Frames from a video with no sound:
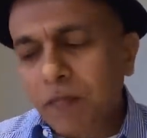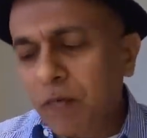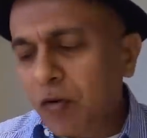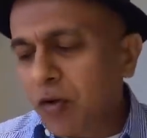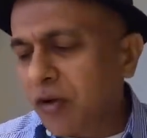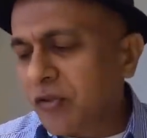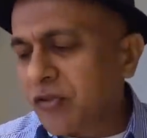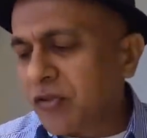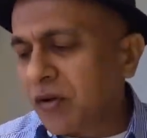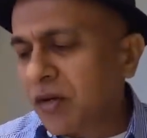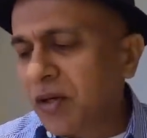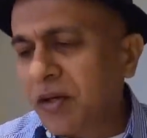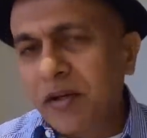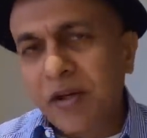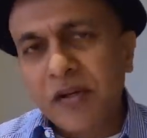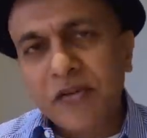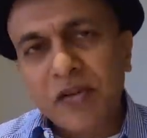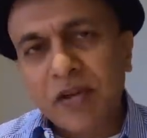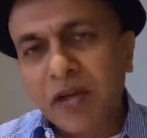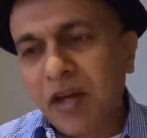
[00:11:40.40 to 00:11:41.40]
You can certainly
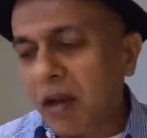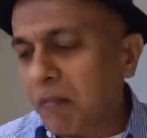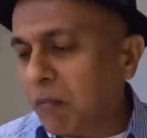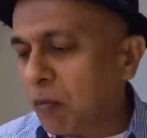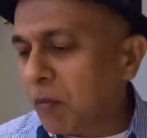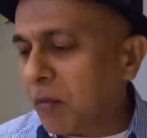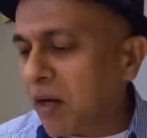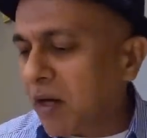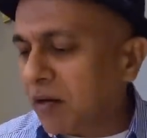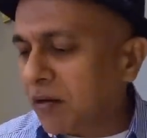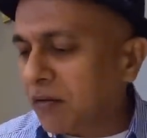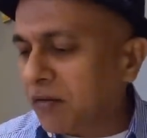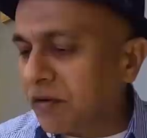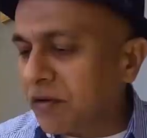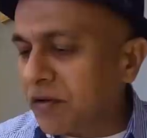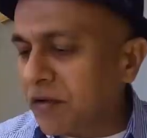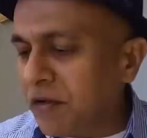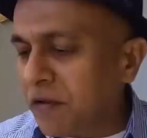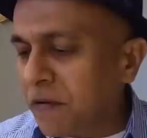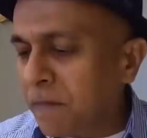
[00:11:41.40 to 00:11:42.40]
taste the chamomile in the
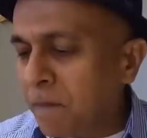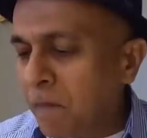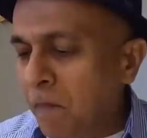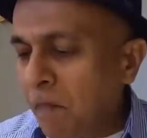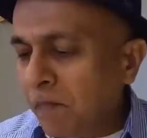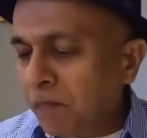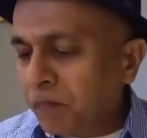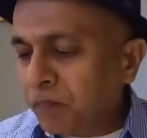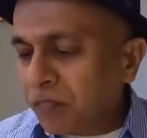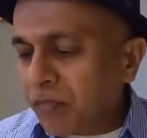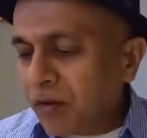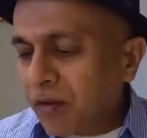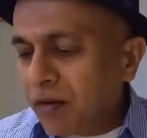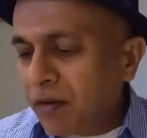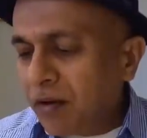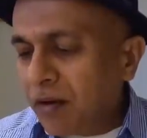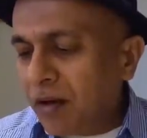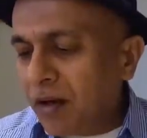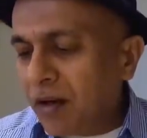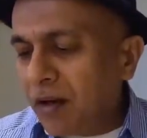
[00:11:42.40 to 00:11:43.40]
tea.
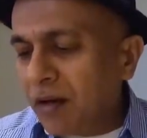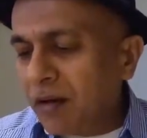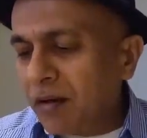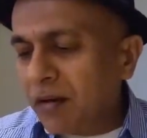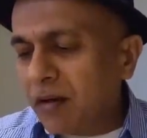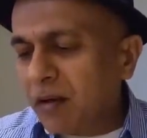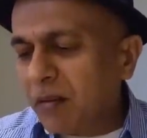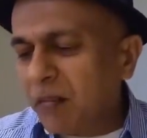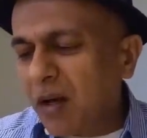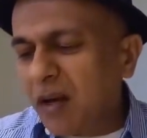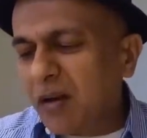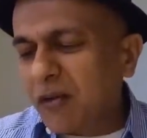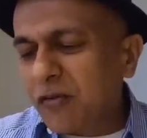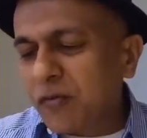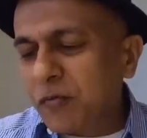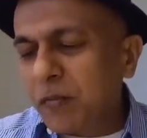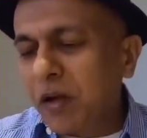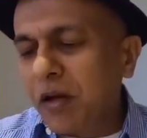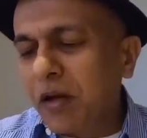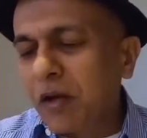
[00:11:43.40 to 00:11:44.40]
And in a manner
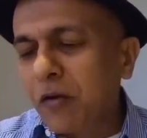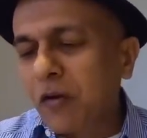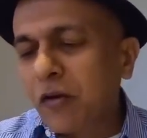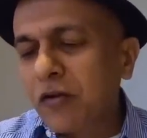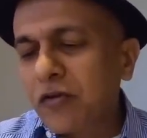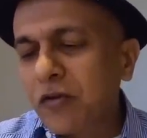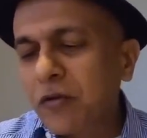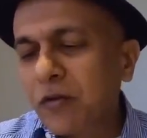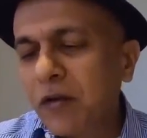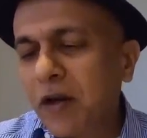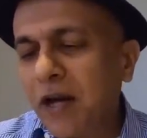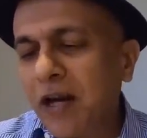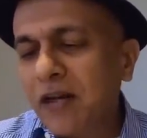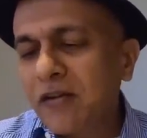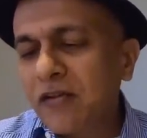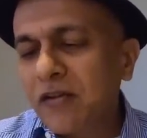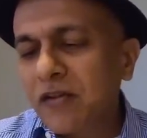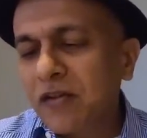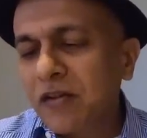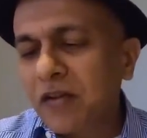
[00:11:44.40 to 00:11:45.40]
of speaking, it also
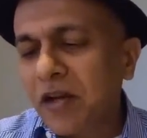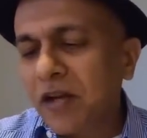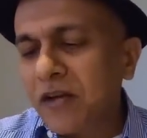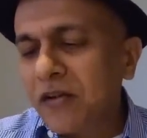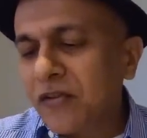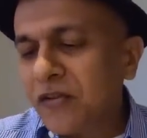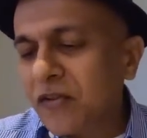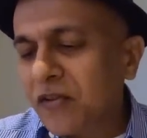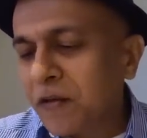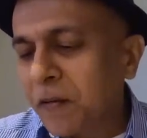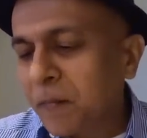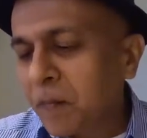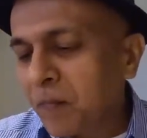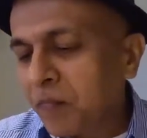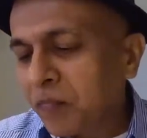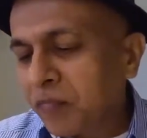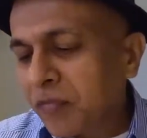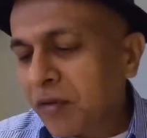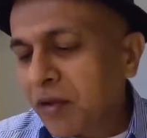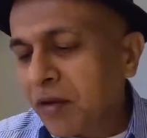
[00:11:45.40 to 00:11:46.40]
acts as a nice
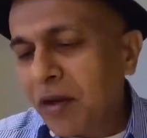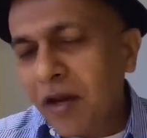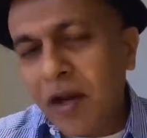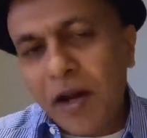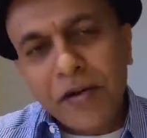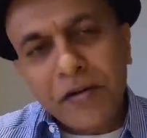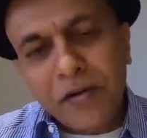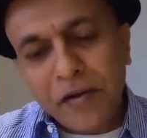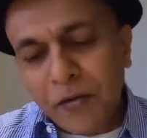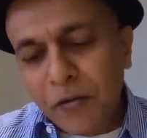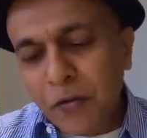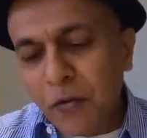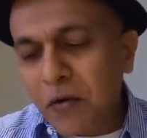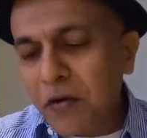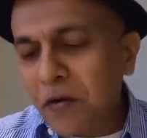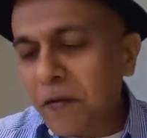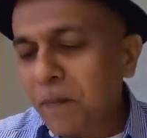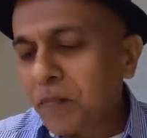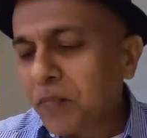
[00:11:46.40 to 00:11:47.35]
antidote